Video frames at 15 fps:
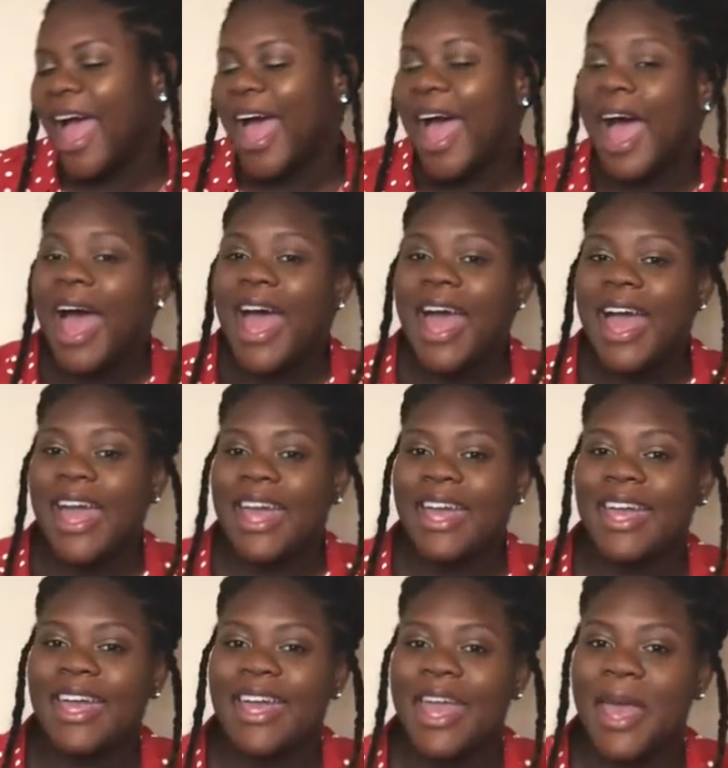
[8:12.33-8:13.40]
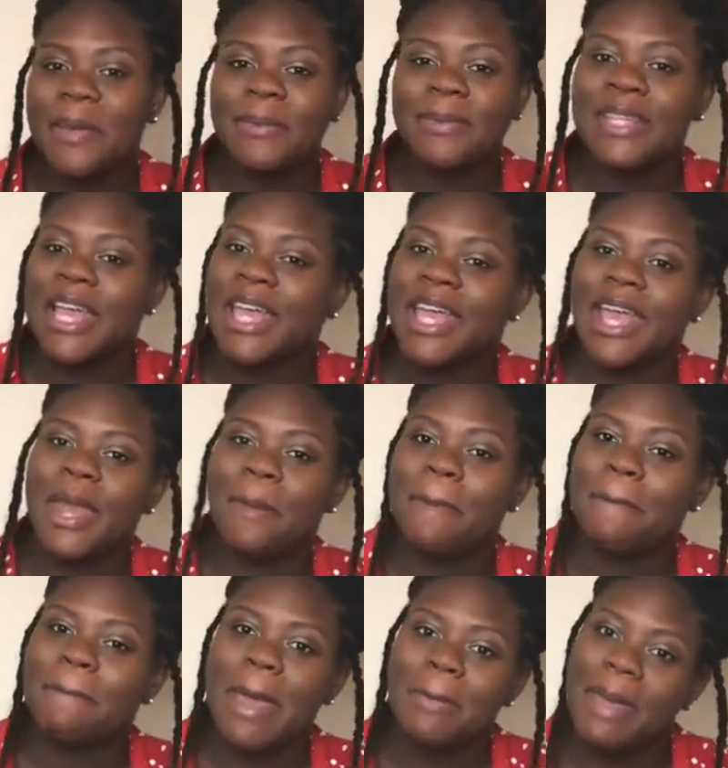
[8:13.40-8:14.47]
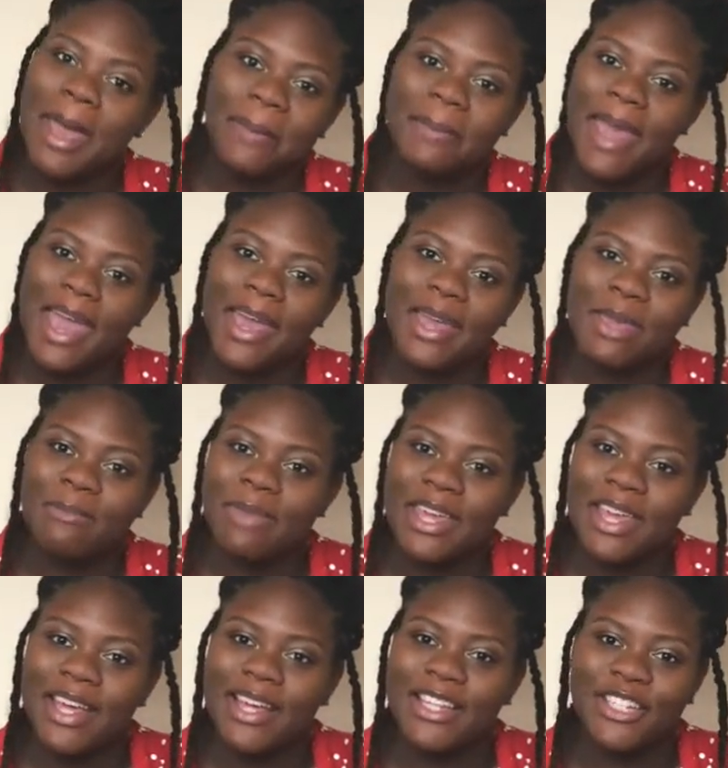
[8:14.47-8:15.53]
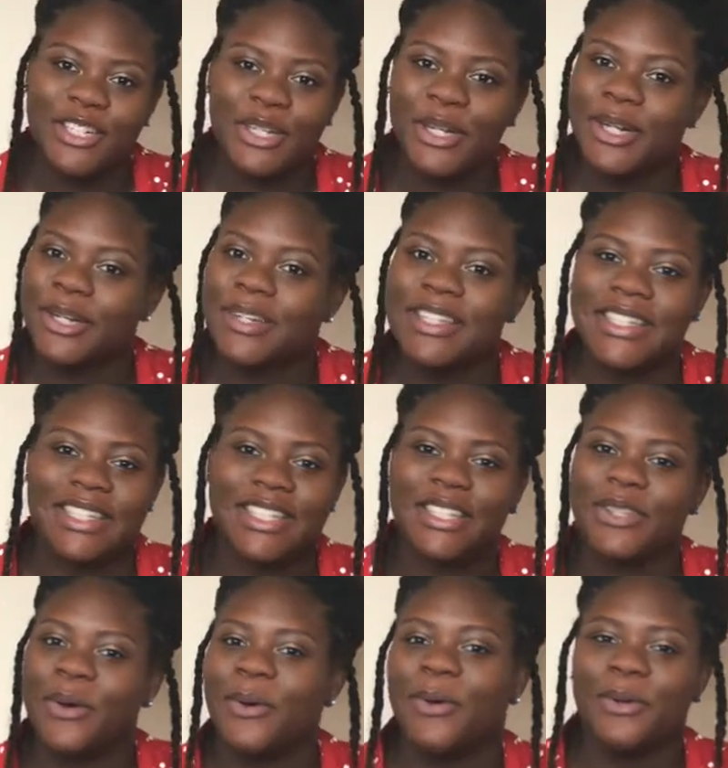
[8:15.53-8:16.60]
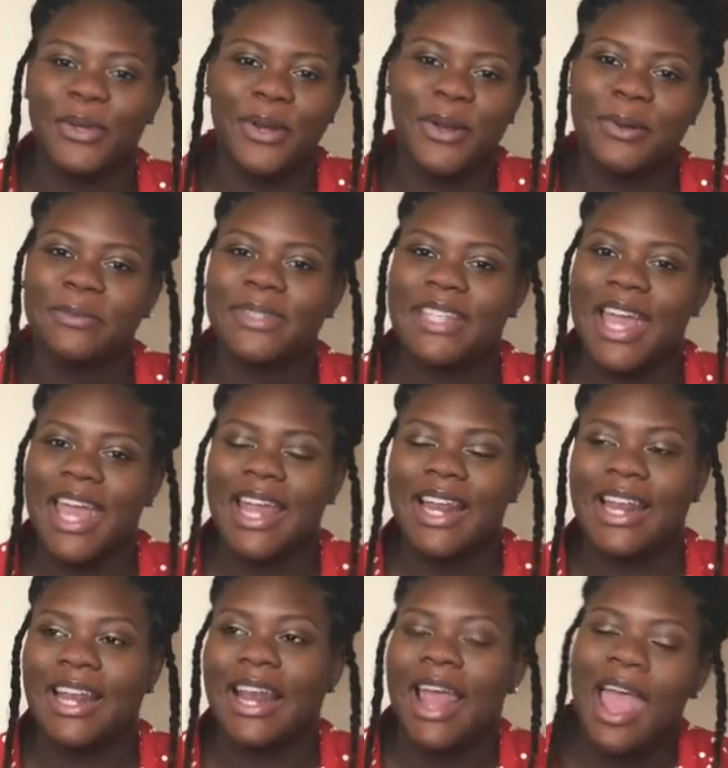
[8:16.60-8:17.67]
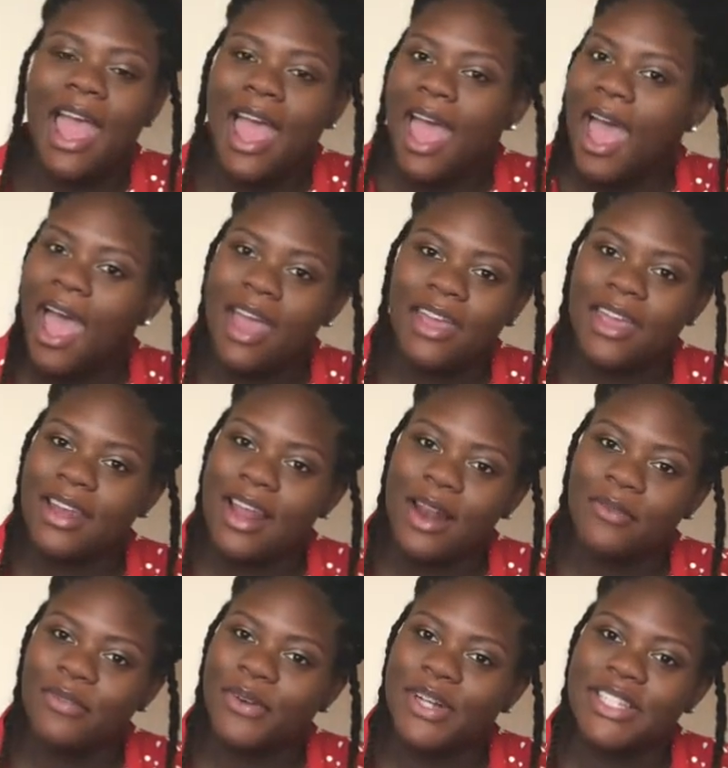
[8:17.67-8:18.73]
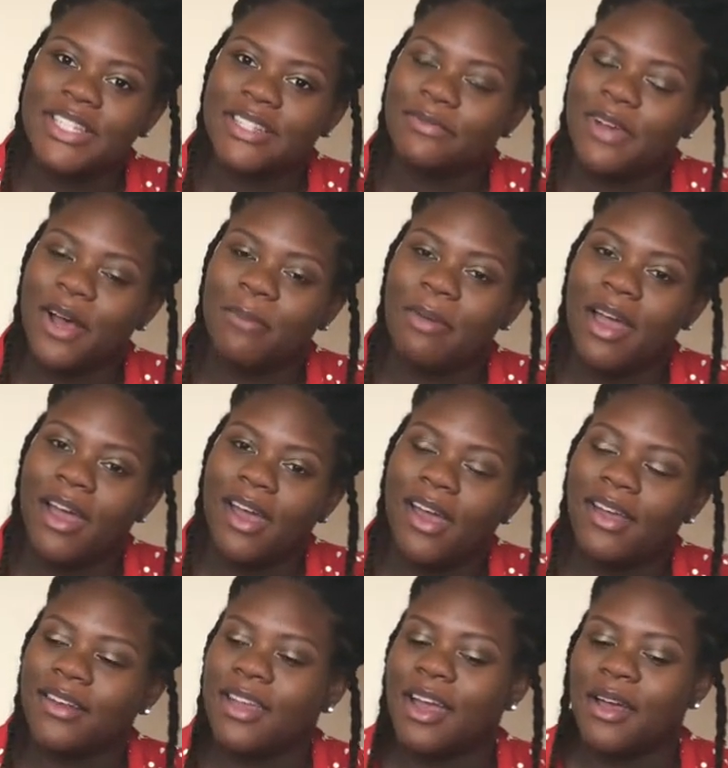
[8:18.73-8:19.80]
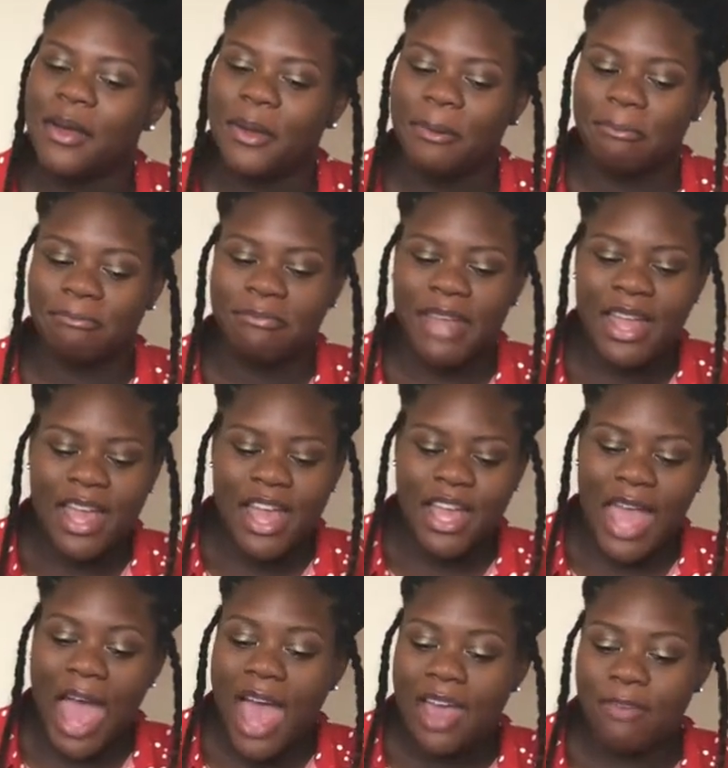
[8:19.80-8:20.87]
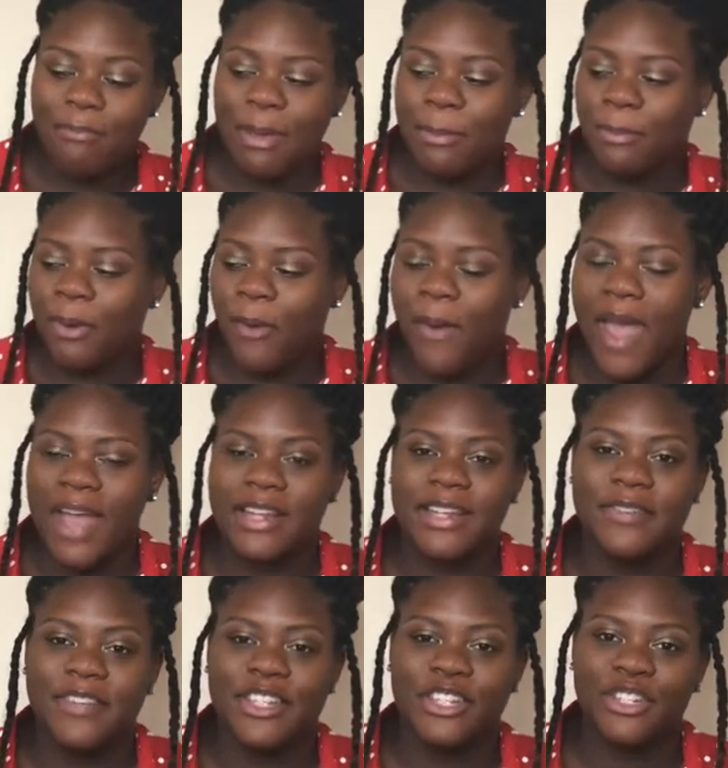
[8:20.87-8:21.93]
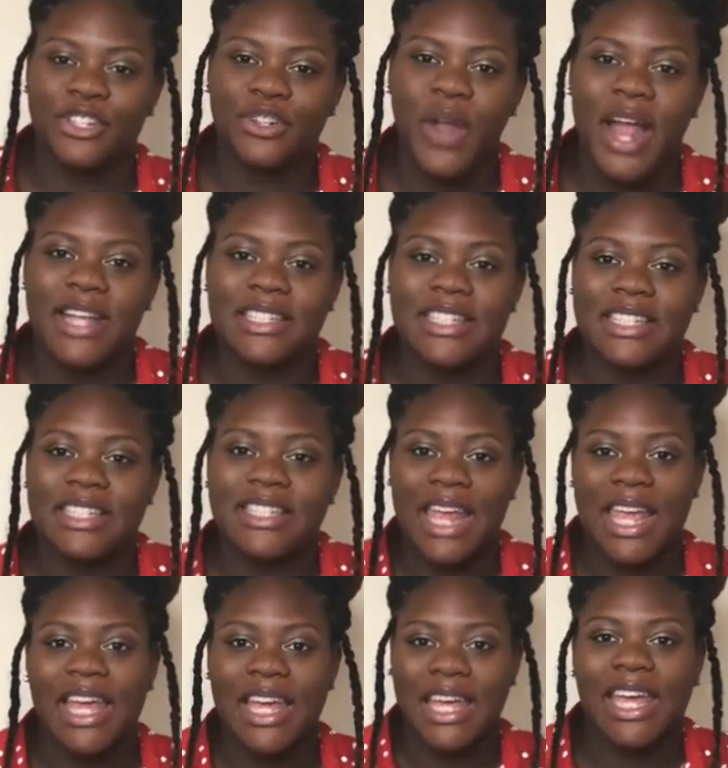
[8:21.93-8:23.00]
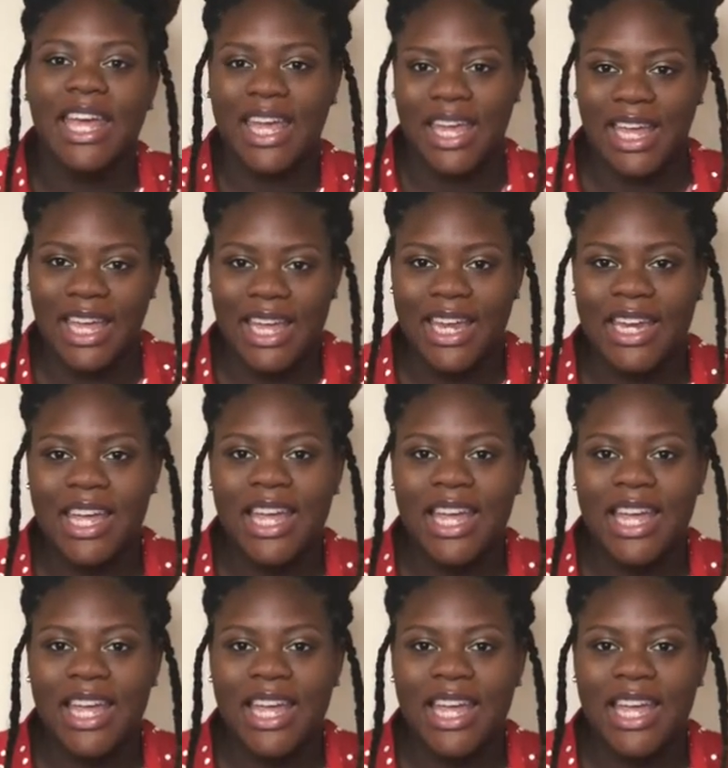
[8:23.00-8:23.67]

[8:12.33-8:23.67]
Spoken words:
I am taking my backpack because your girl is in school, you know what I'm saying? And I cannot afford to fall behind. I have been proactive in just trying to stay ahead.